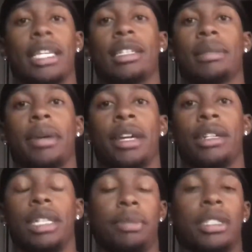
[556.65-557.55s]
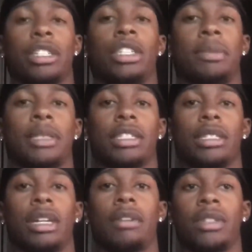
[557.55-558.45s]
It doesn't matter. It depends on your
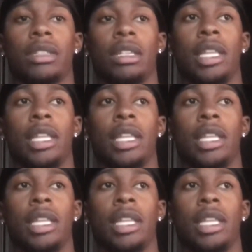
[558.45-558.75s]
position, obviously.